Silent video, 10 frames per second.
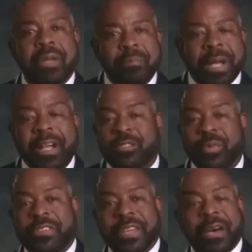Because when
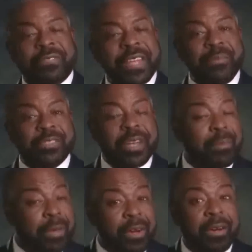the tough times come,
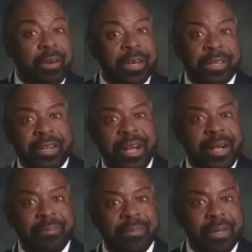and they're going to come,